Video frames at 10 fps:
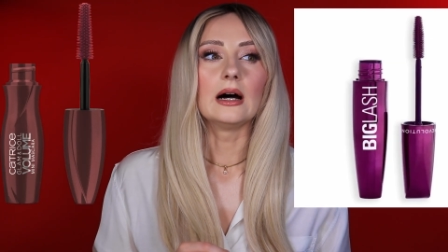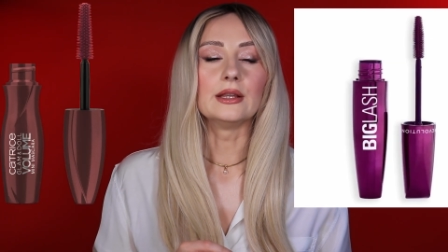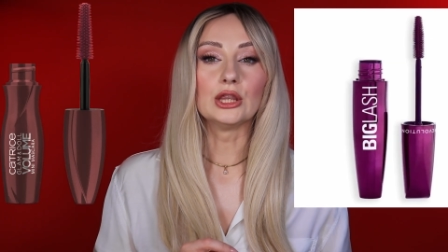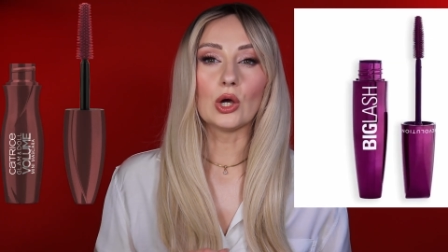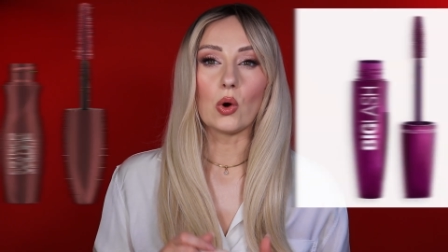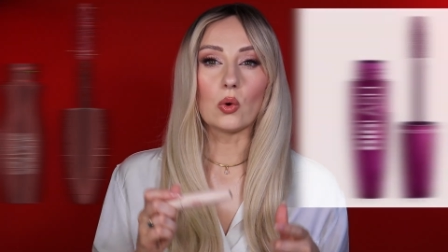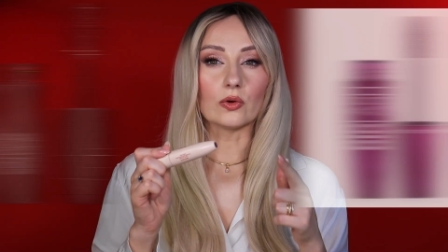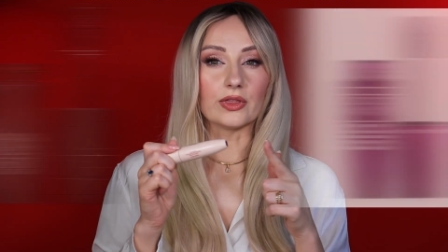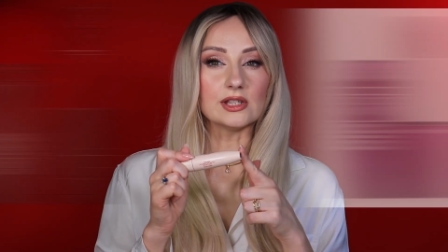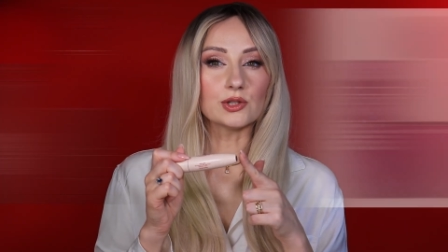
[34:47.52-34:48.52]
No,
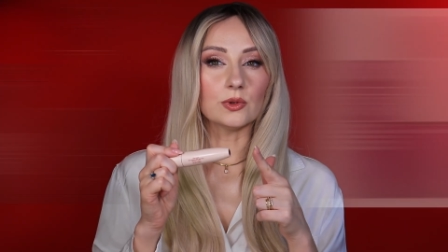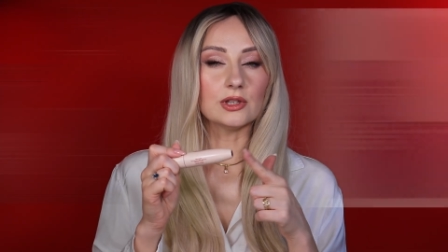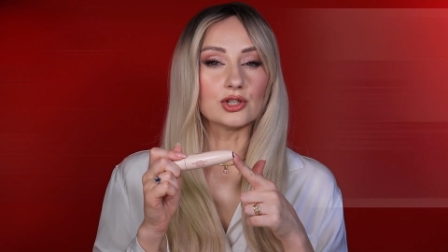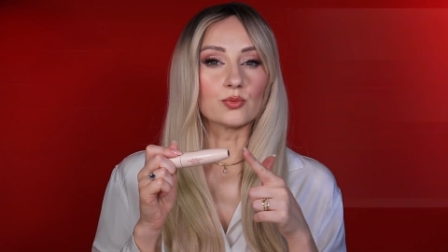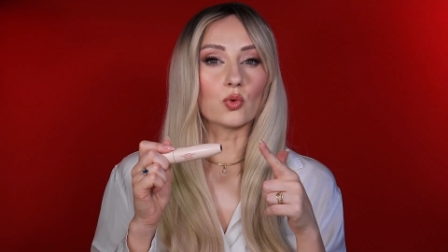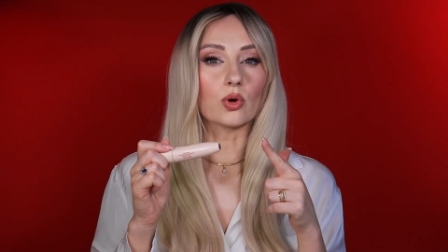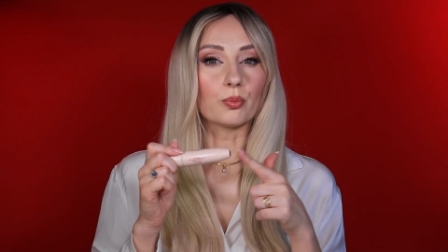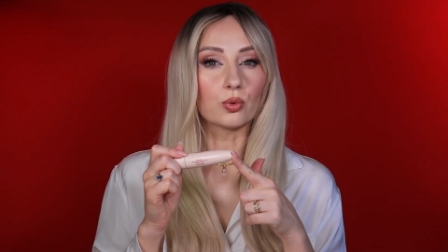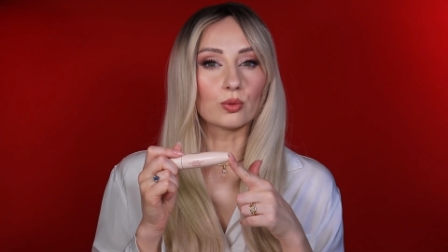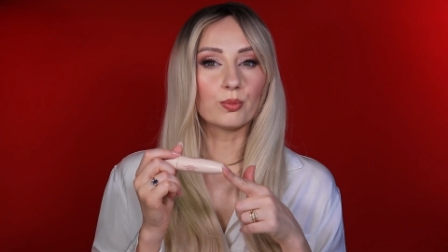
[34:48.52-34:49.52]
this one is more
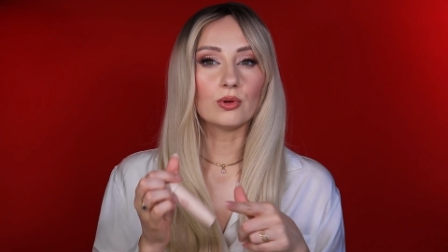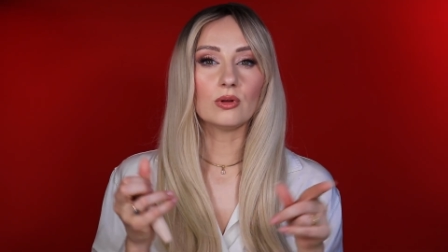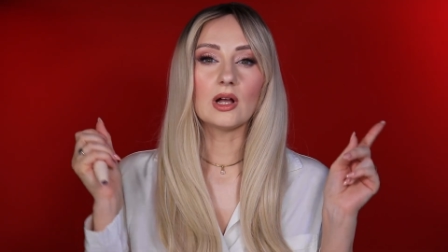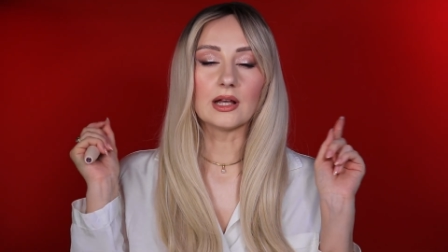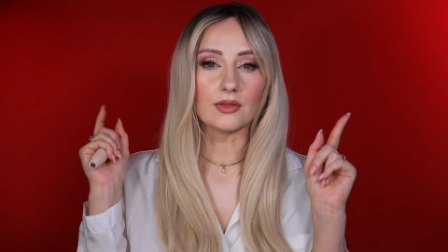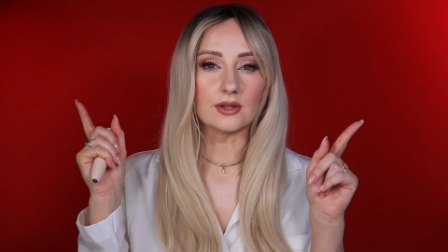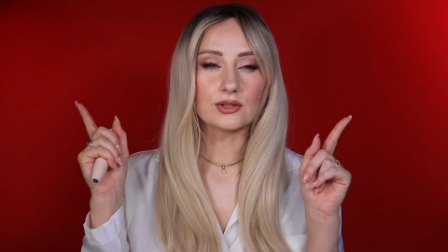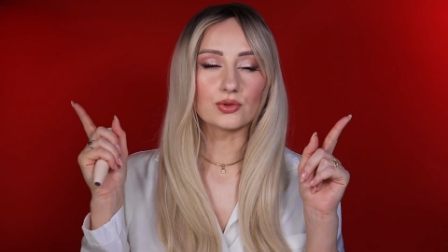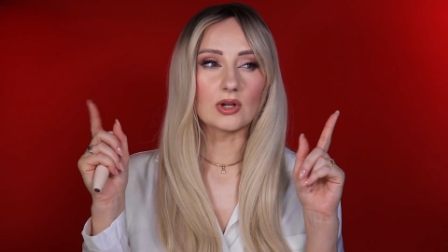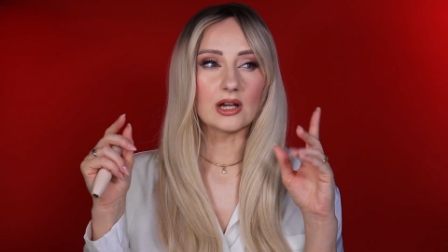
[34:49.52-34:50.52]
purple and
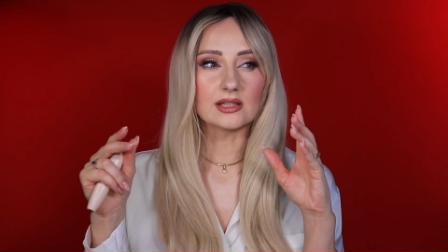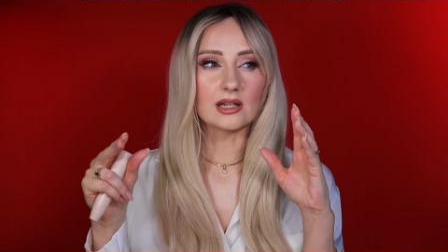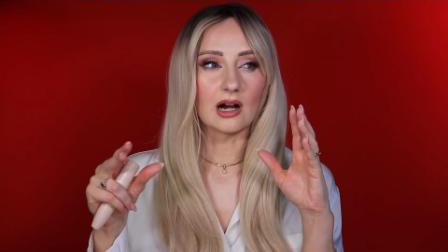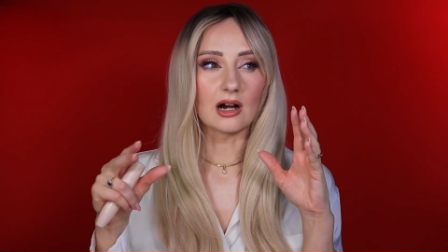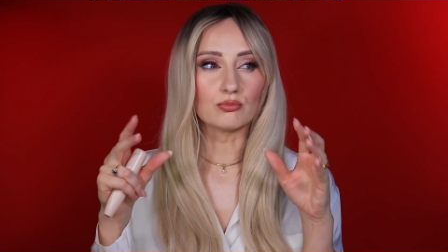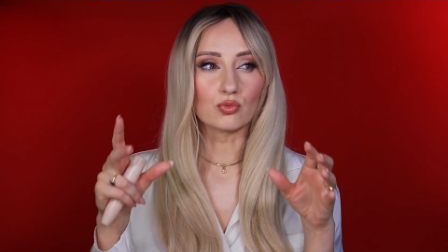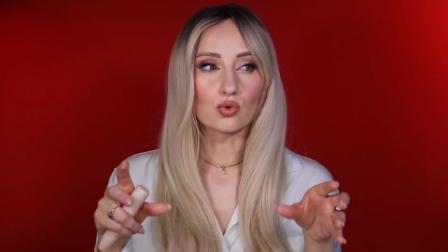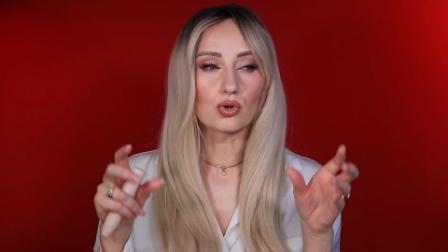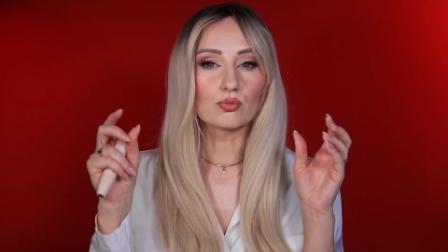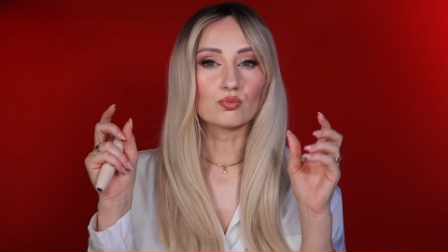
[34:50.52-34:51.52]
these two guys are
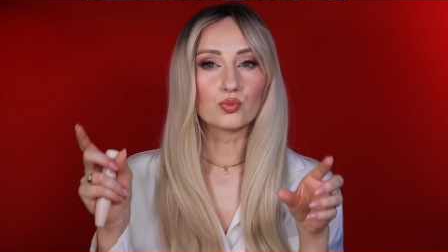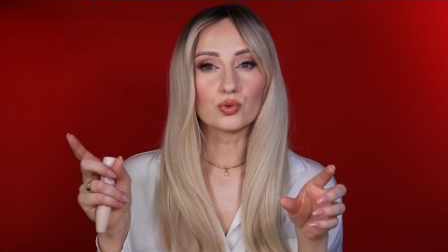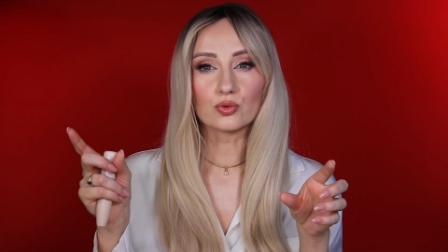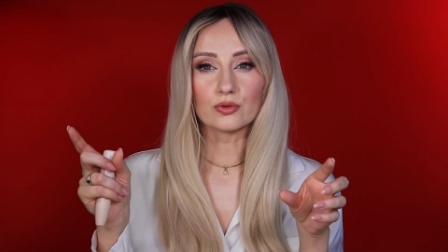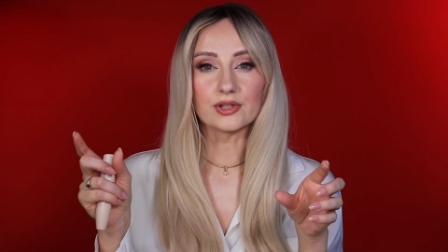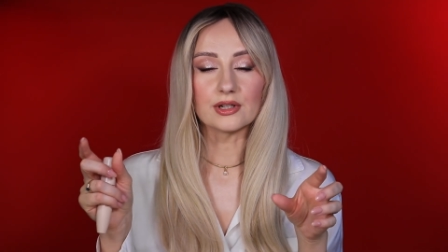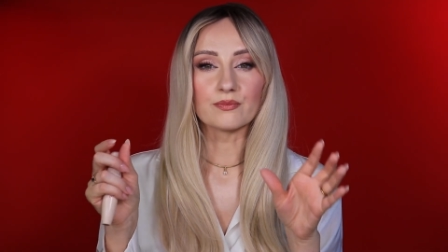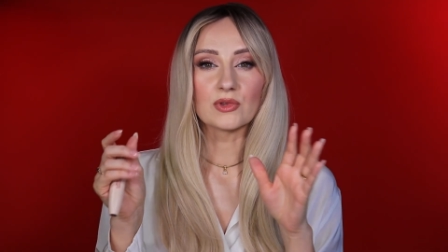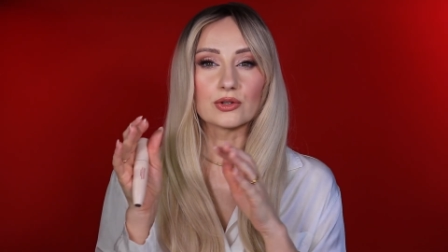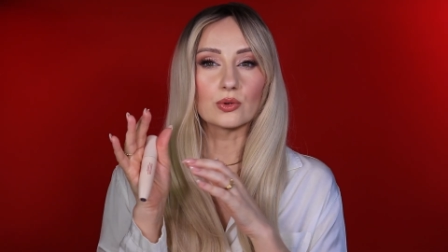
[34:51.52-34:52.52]
more
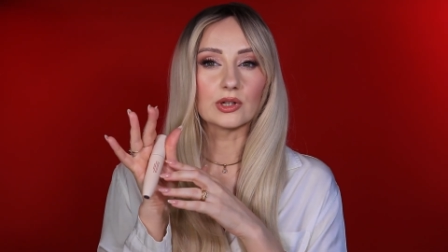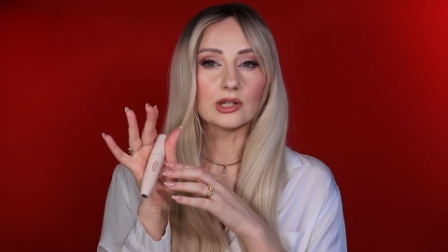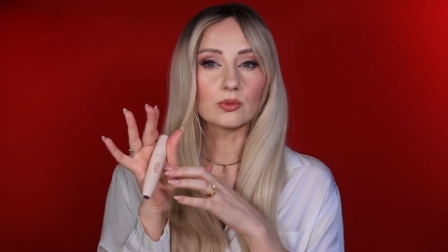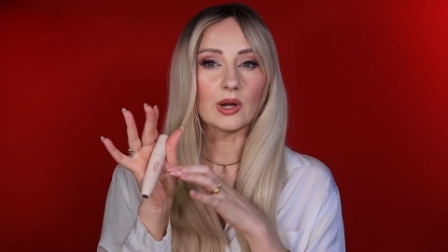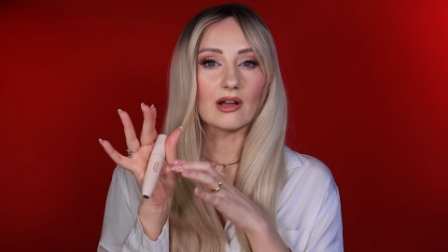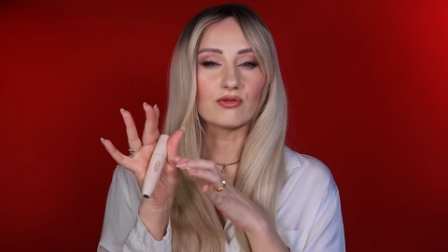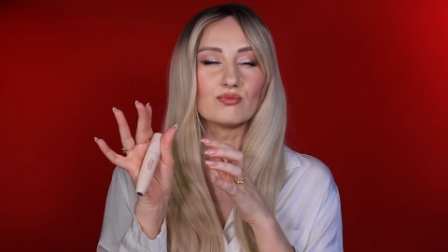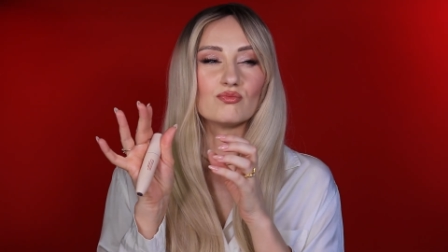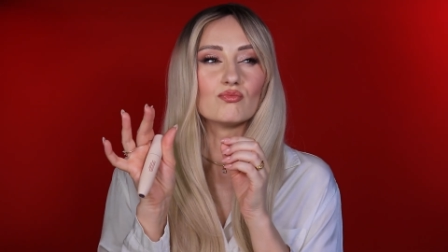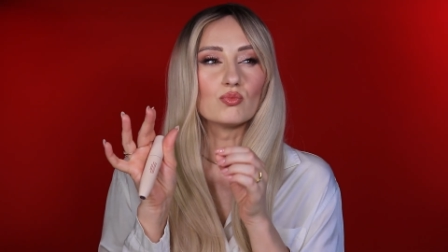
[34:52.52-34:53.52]
burgundy. So here we have
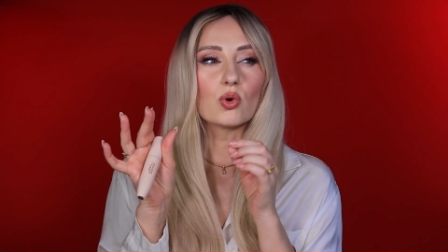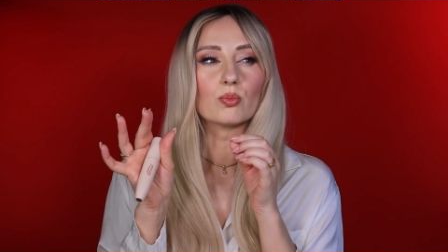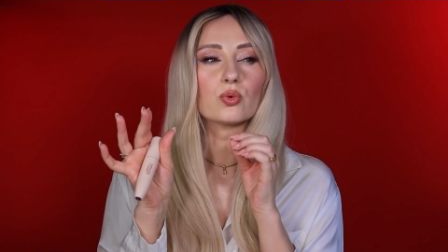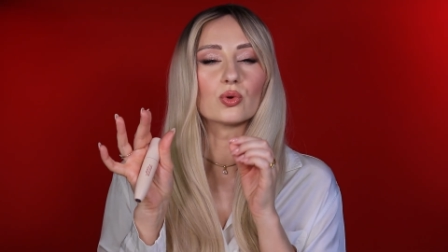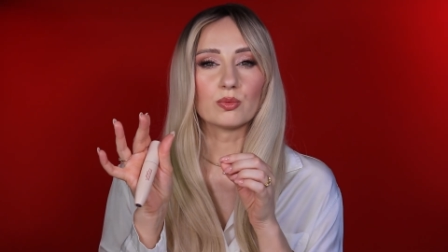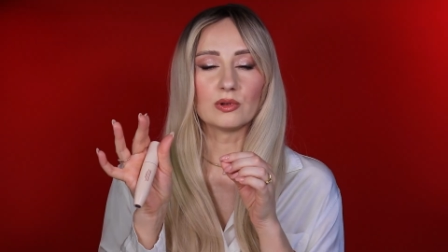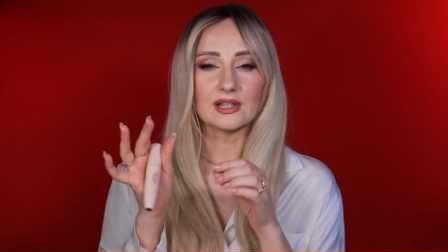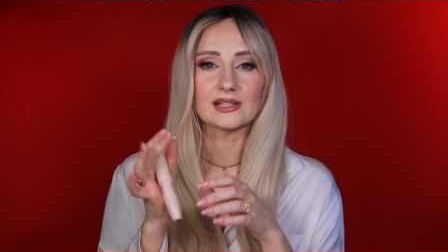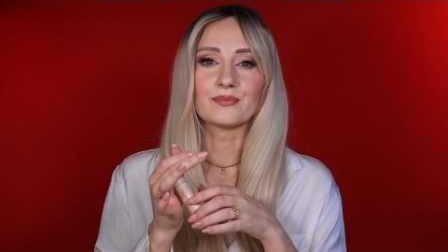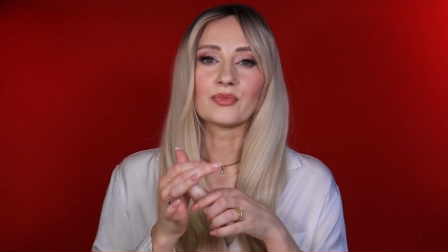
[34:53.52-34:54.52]
more
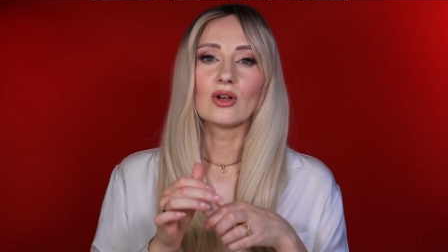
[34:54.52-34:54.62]
purpleness.